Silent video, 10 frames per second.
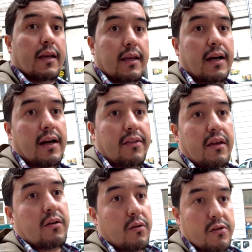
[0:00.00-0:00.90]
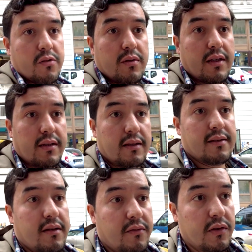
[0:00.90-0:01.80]
Yeah, I think also they
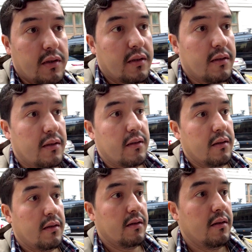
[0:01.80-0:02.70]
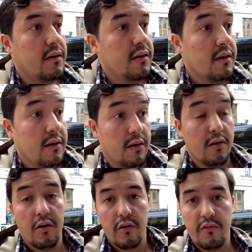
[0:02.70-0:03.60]
discovered a
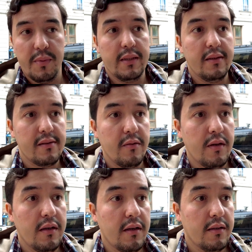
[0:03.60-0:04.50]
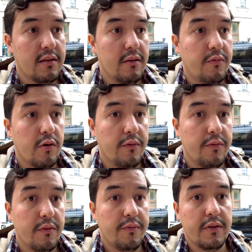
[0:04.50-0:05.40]
lot of bodies during
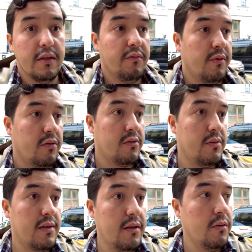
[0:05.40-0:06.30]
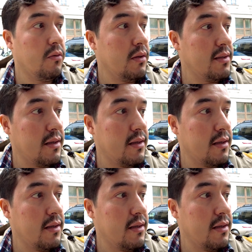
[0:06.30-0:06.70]
1945 because you see all these